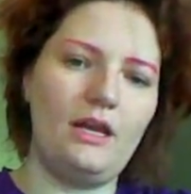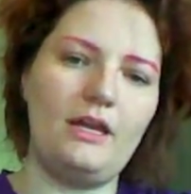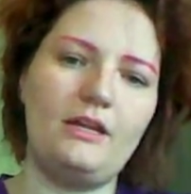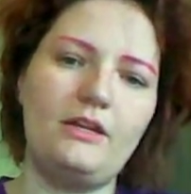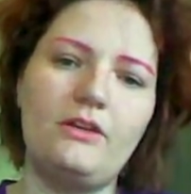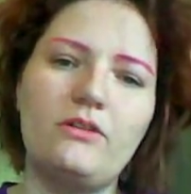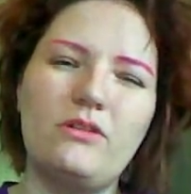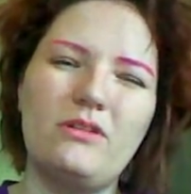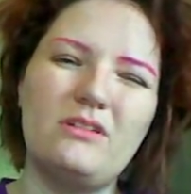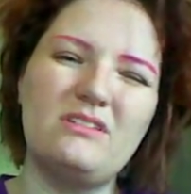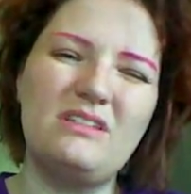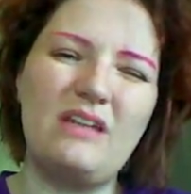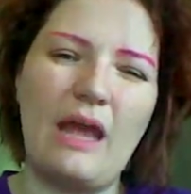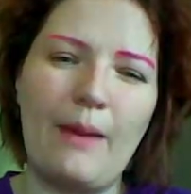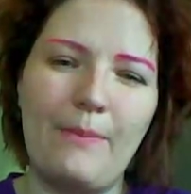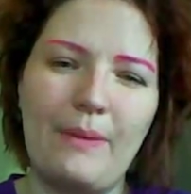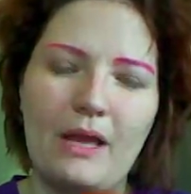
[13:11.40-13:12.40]
and you
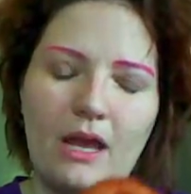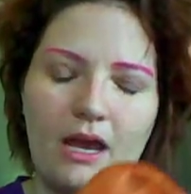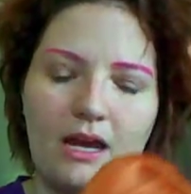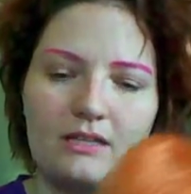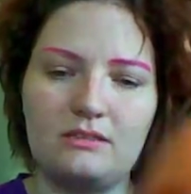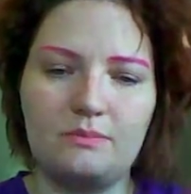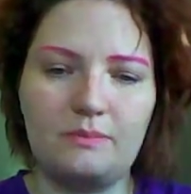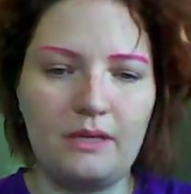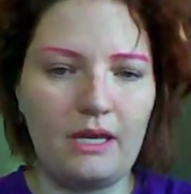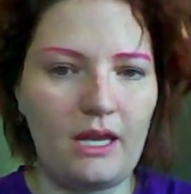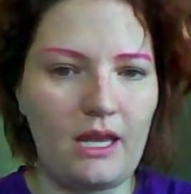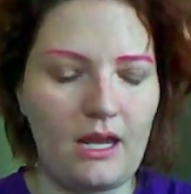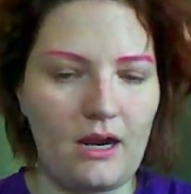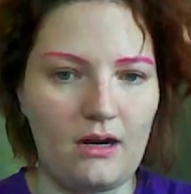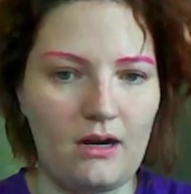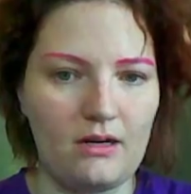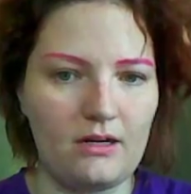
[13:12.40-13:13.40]
Epic Cosplay
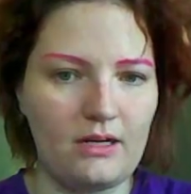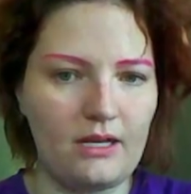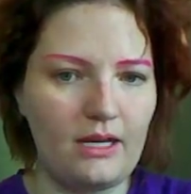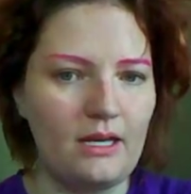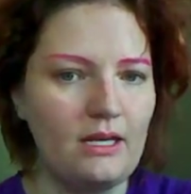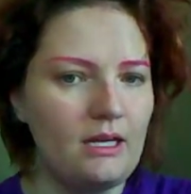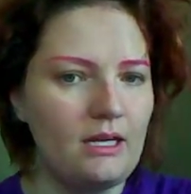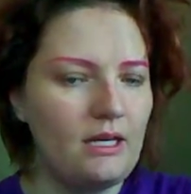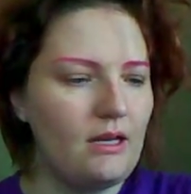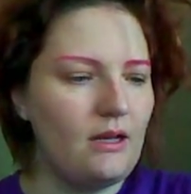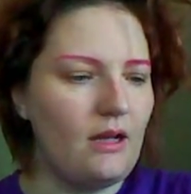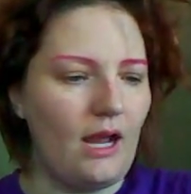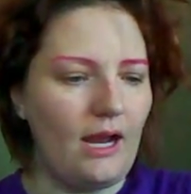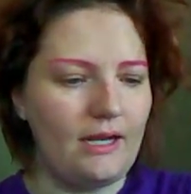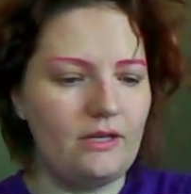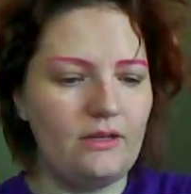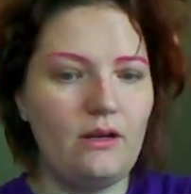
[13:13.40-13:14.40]
and Arda,
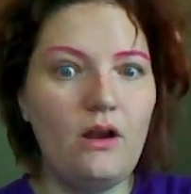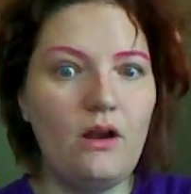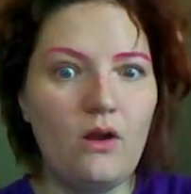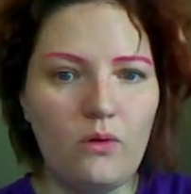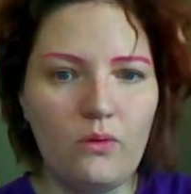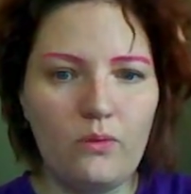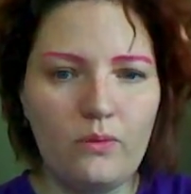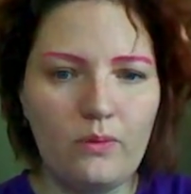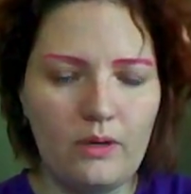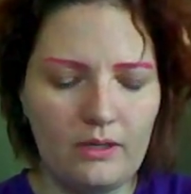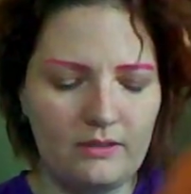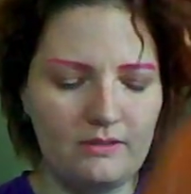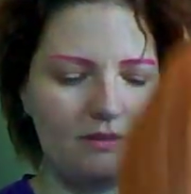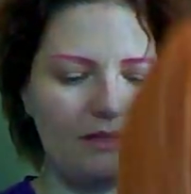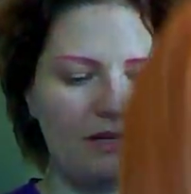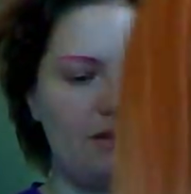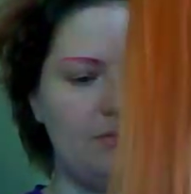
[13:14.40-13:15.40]
I know
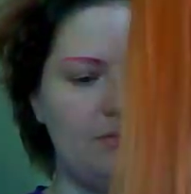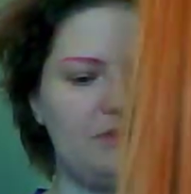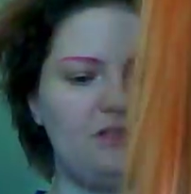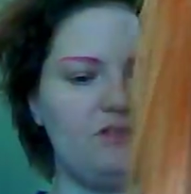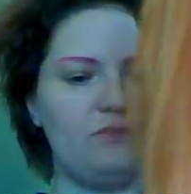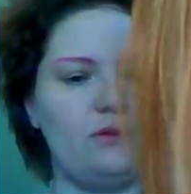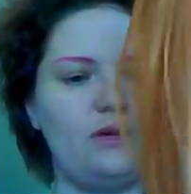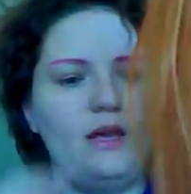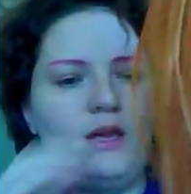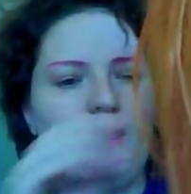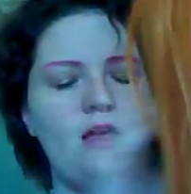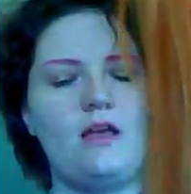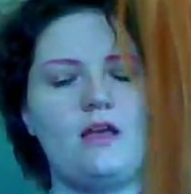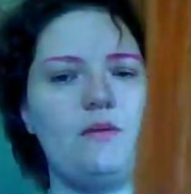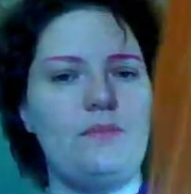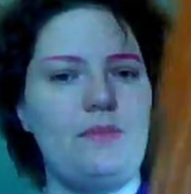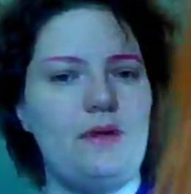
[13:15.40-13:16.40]
send them this way,
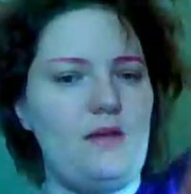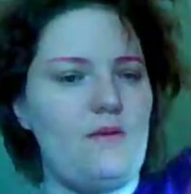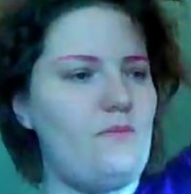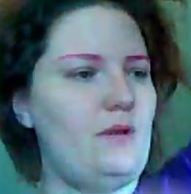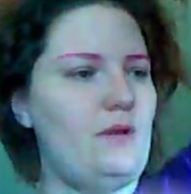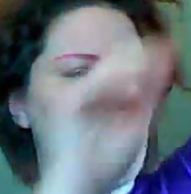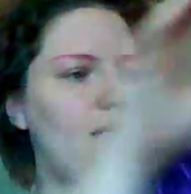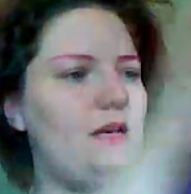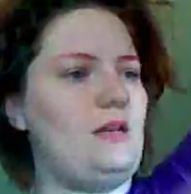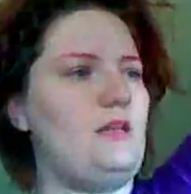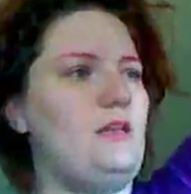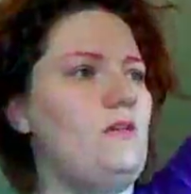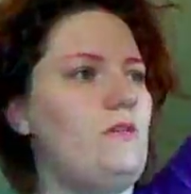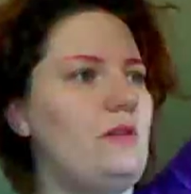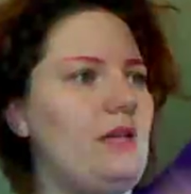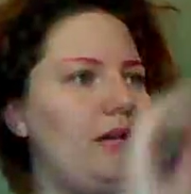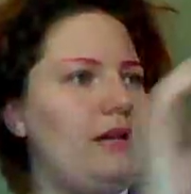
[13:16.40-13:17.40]
but when
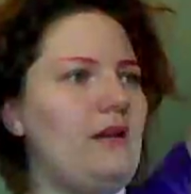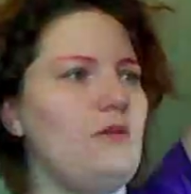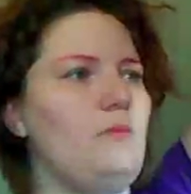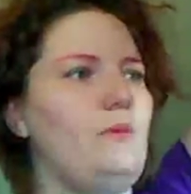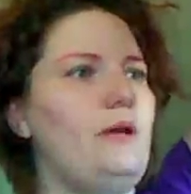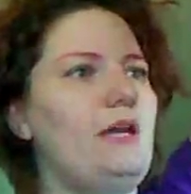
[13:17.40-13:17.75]
you get your